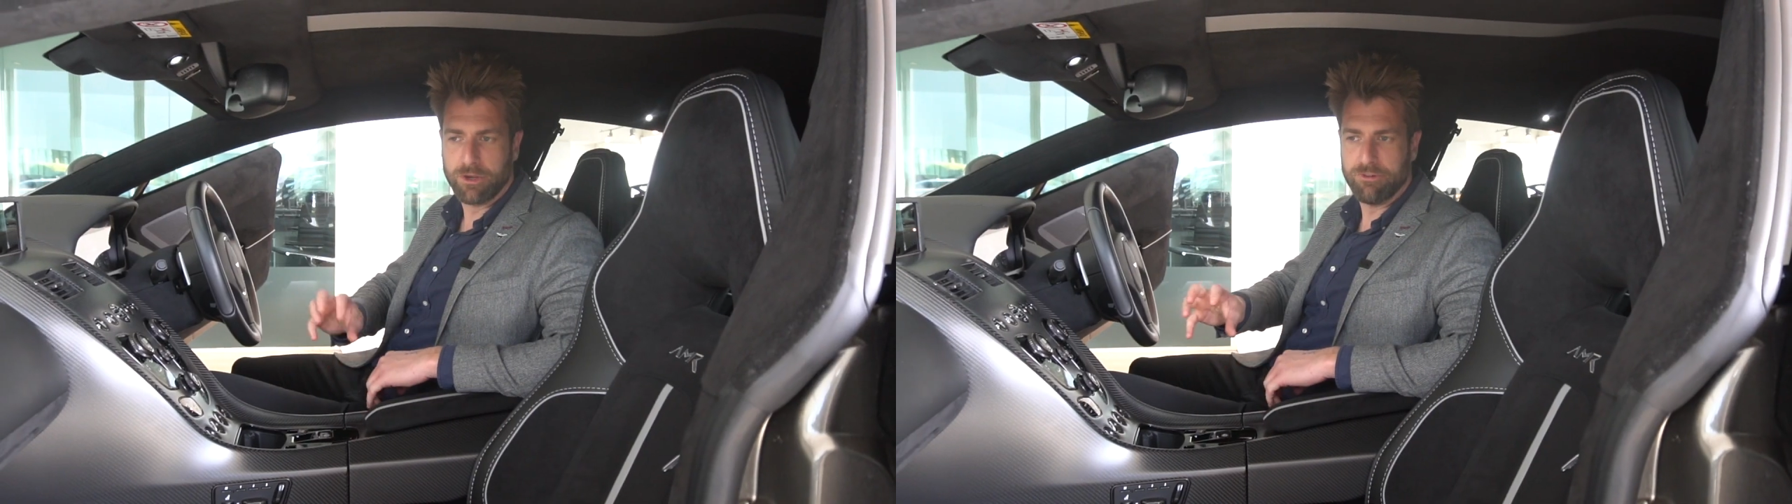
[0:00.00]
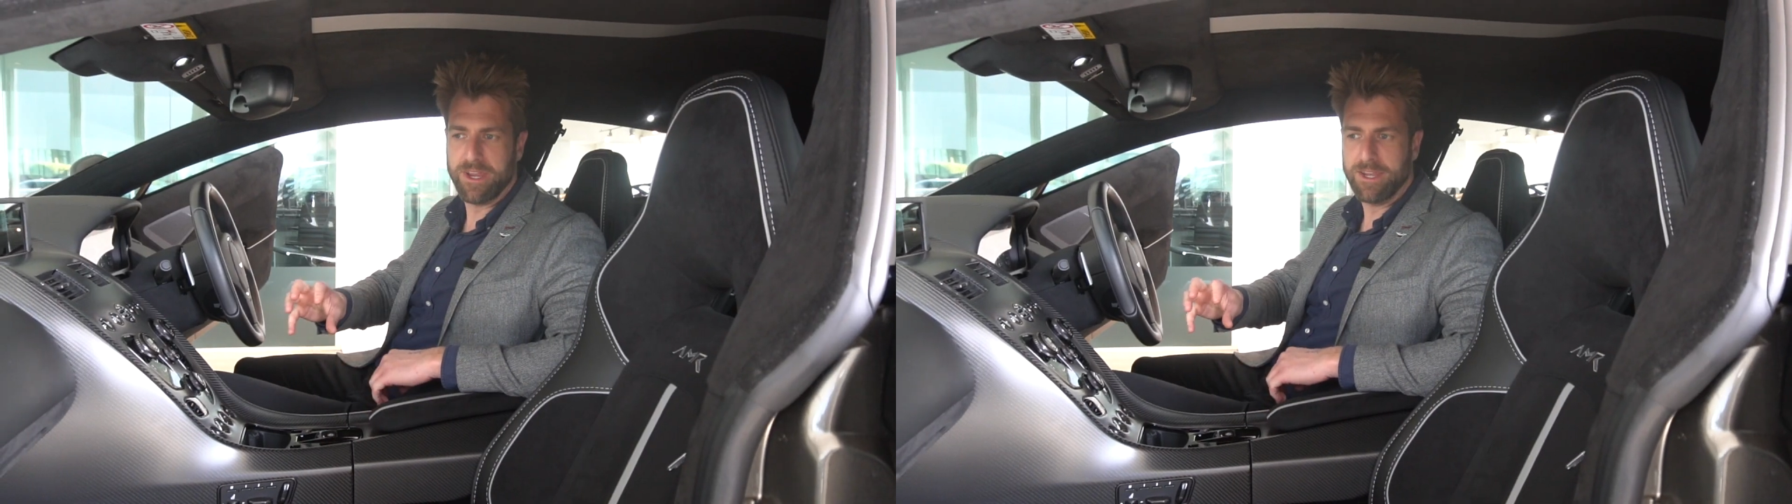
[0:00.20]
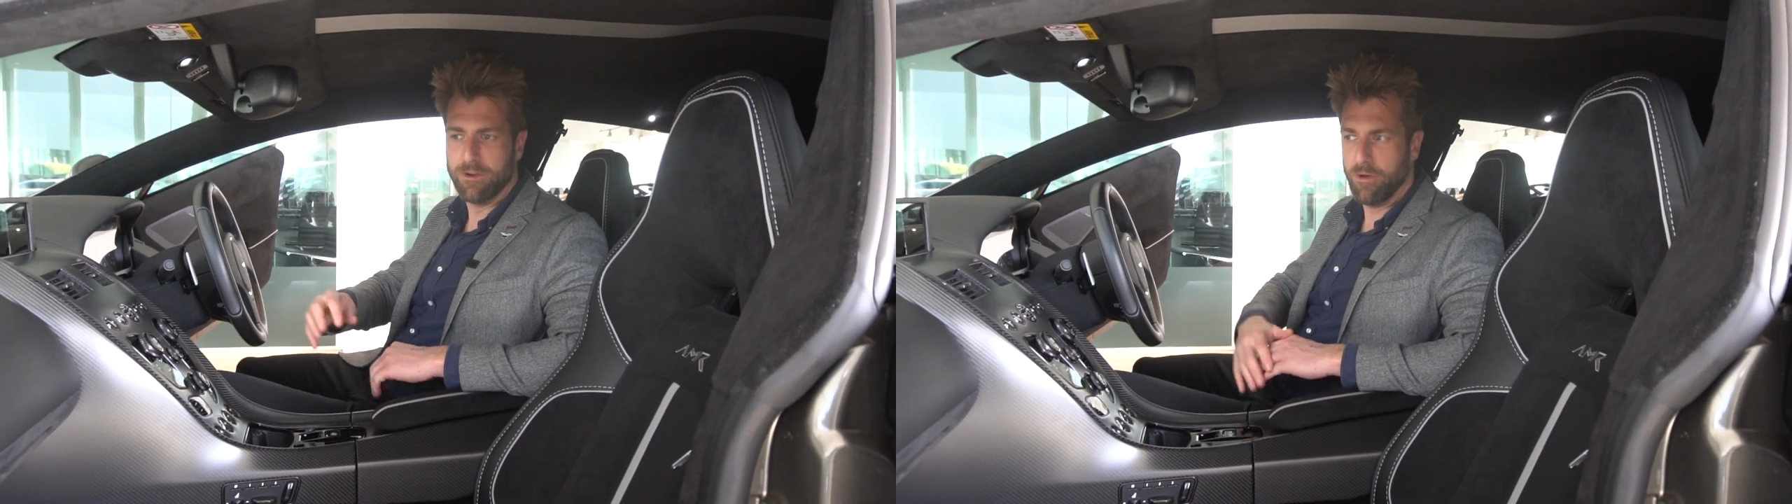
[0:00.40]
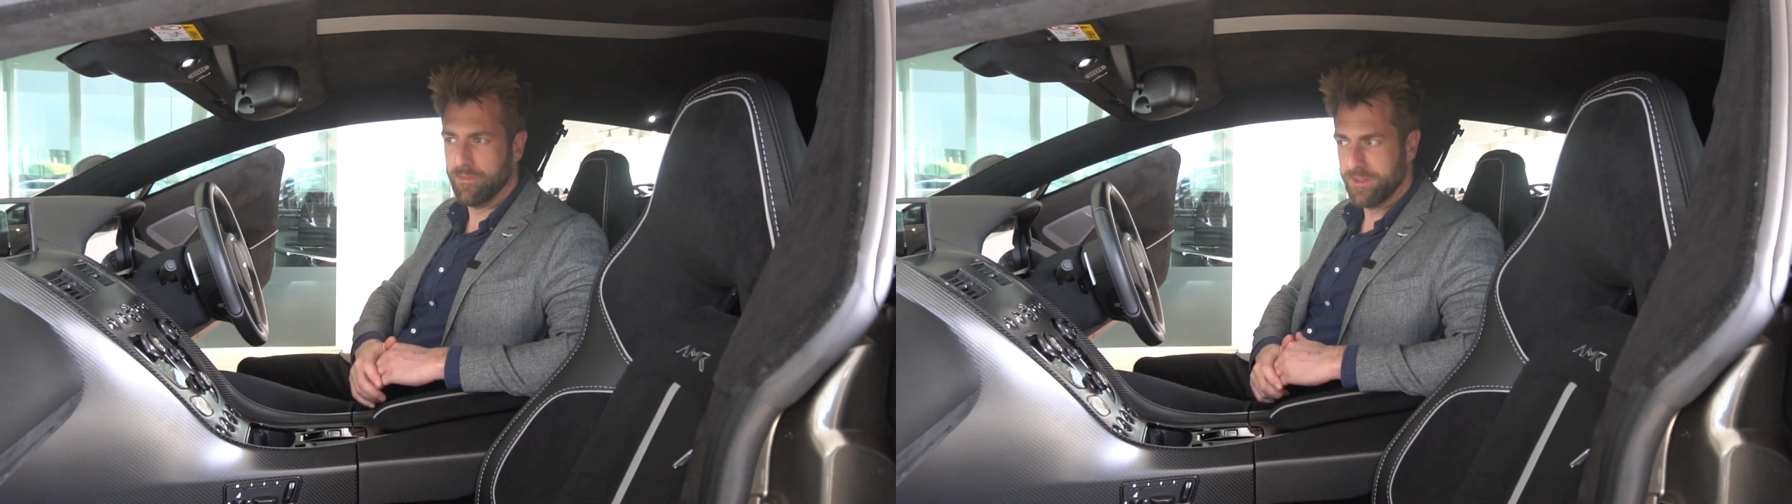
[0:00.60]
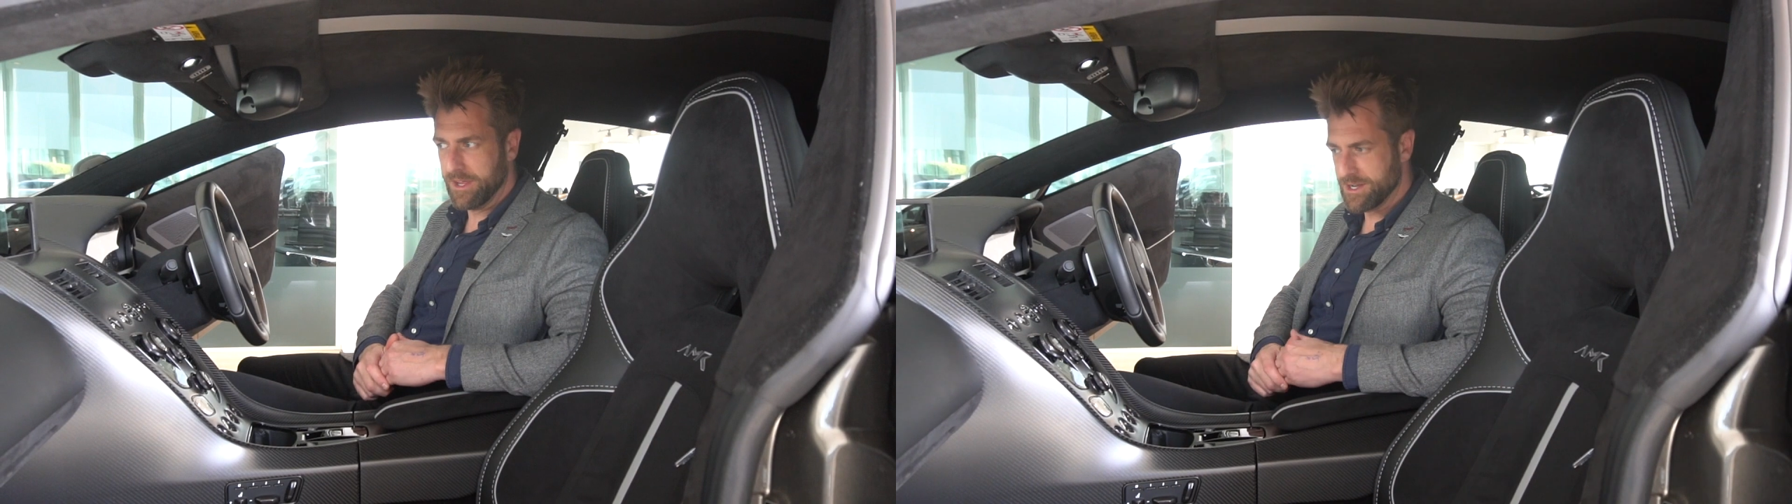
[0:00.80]
green
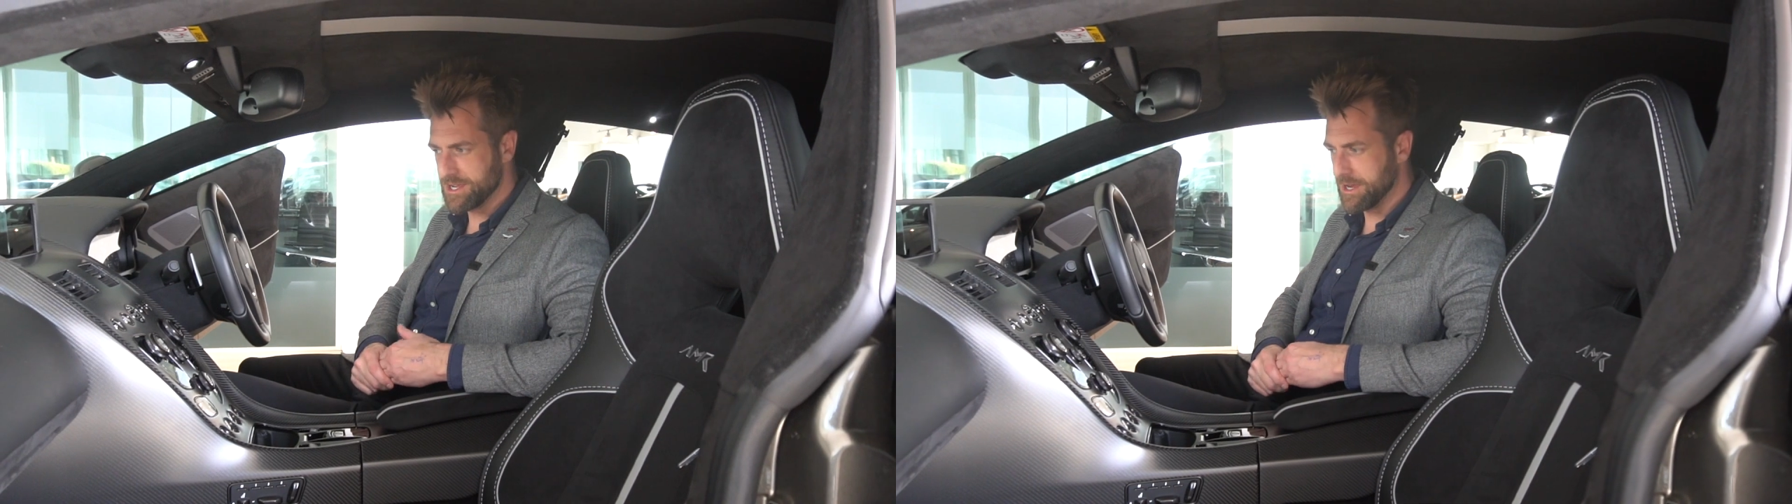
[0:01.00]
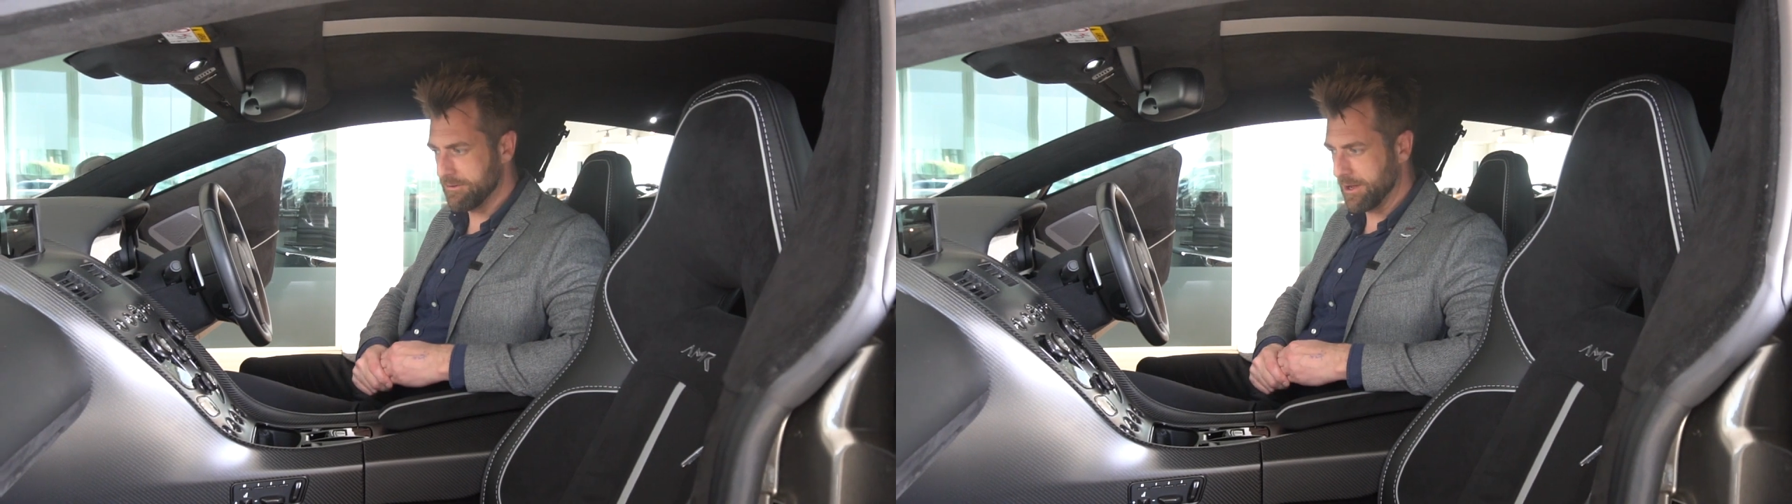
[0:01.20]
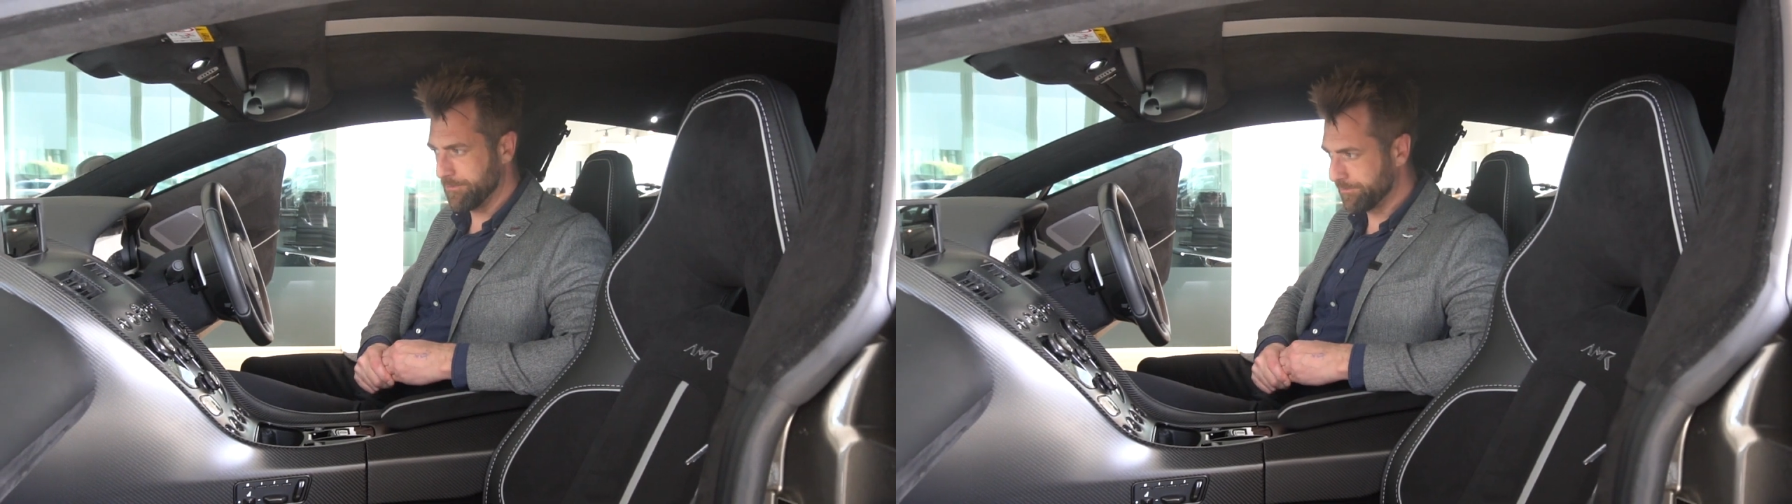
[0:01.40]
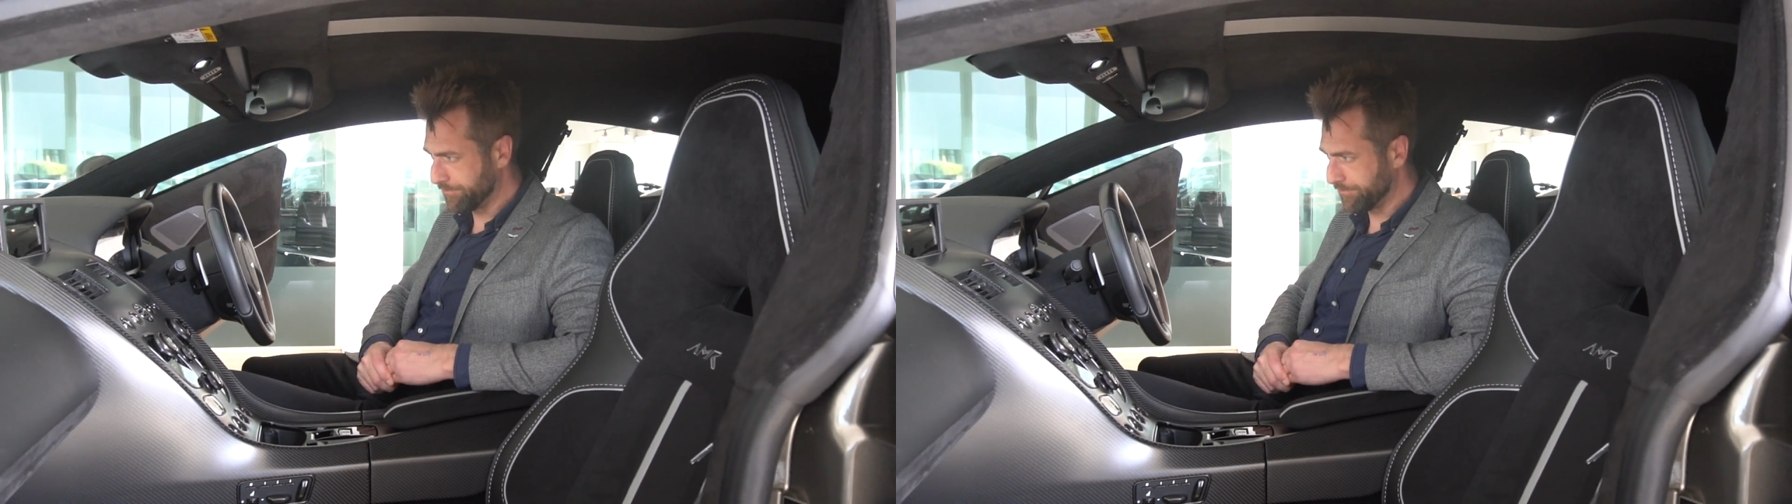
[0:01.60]
on the interior.